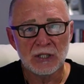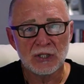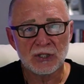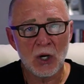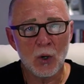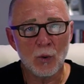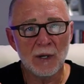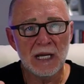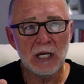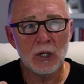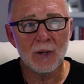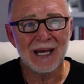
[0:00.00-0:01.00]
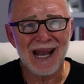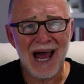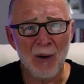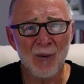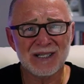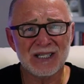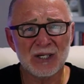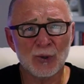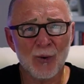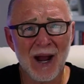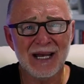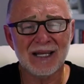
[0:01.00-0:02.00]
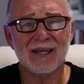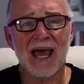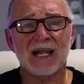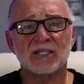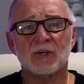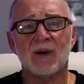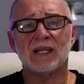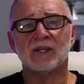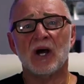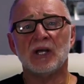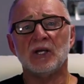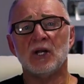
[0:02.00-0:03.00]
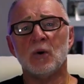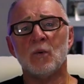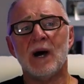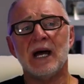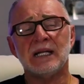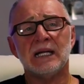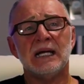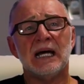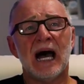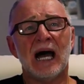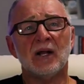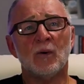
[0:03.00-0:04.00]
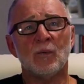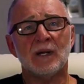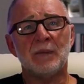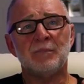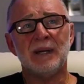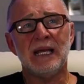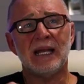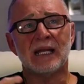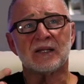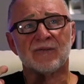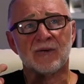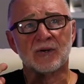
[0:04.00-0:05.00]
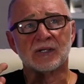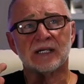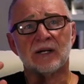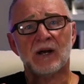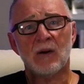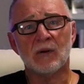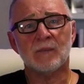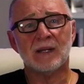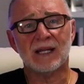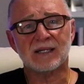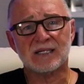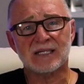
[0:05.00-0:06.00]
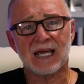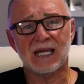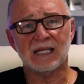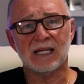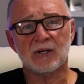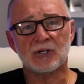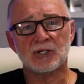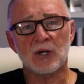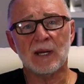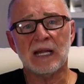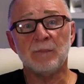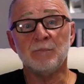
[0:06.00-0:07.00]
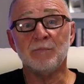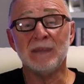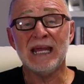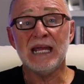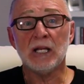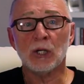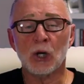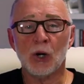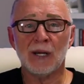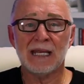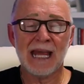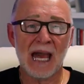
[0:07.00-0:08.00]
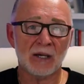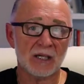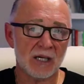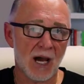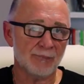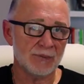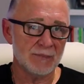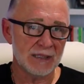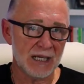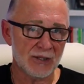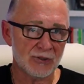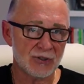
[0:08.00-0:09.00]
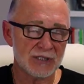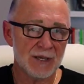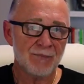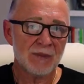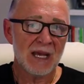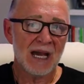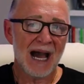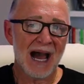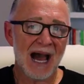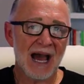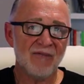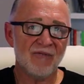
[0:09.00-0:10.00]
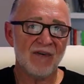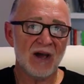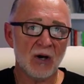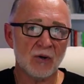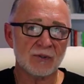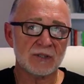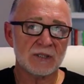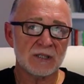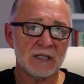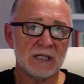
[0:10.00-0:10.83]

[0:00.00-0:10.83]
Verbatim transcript: so real. And I wasn't great at that. So I thought, you know what? I don't want to be like the first leader. I want to be like the second leader. So in me learning how to compliment others, I felt